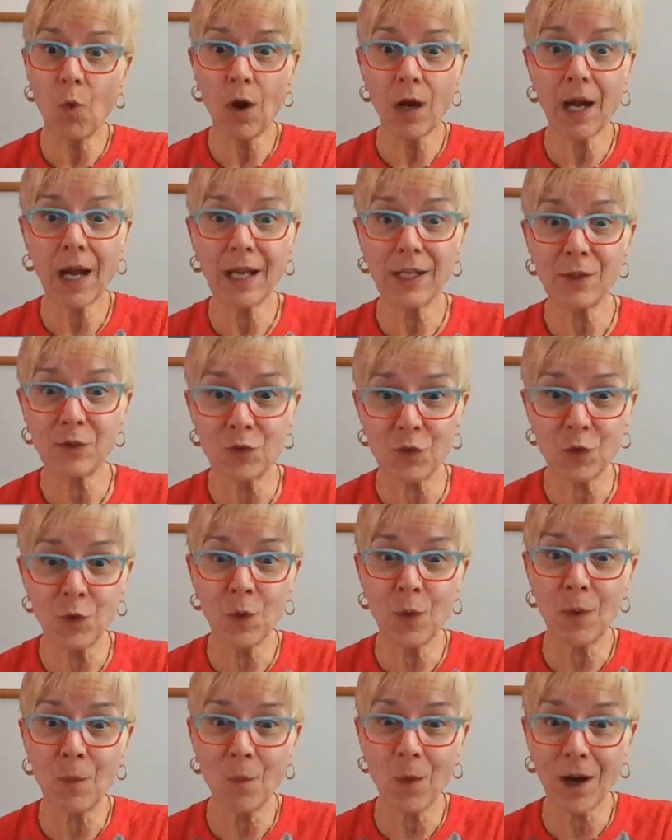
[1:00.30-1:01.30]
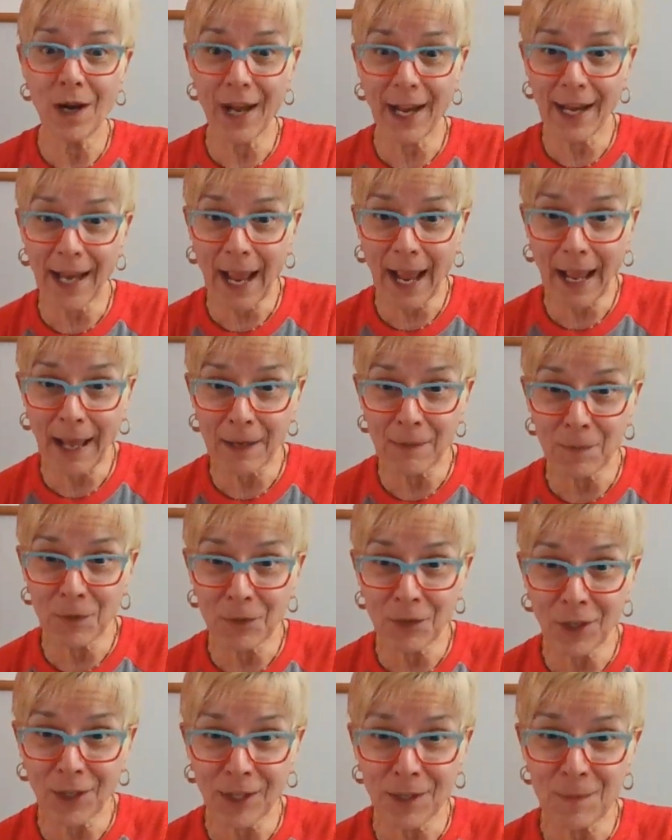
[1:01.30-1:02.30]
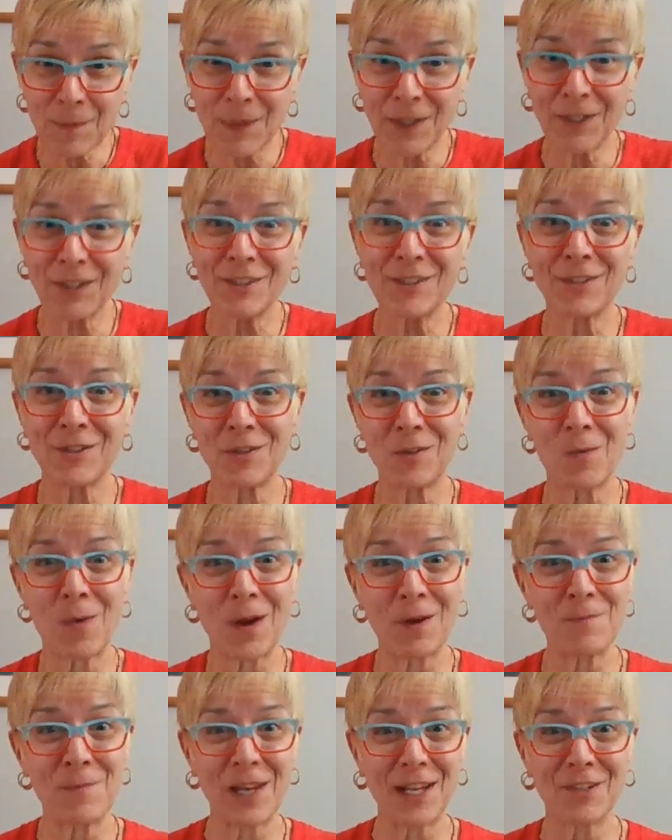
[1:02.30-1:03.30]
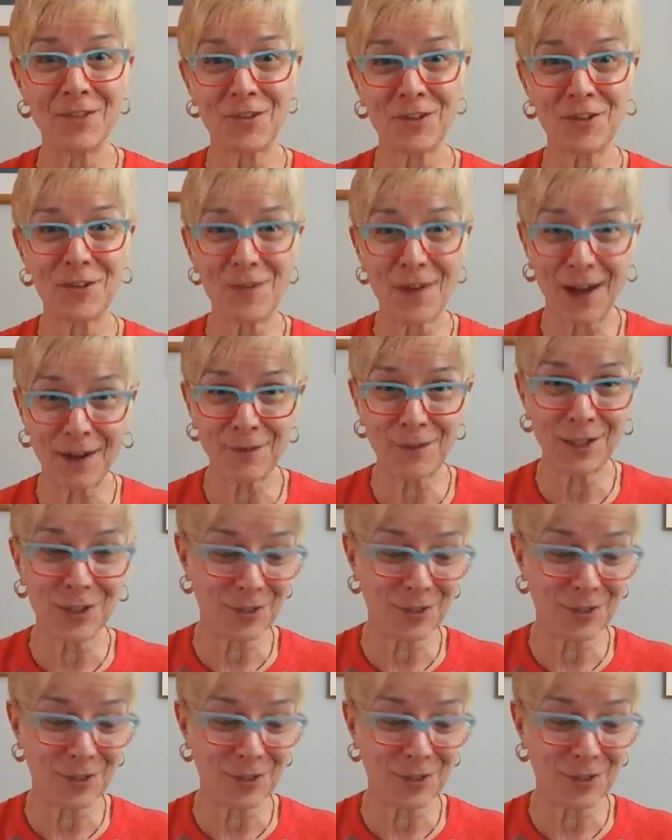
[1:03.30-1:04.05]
what kind of zoo and what kind of animal you're going to build. So you want to make sure you have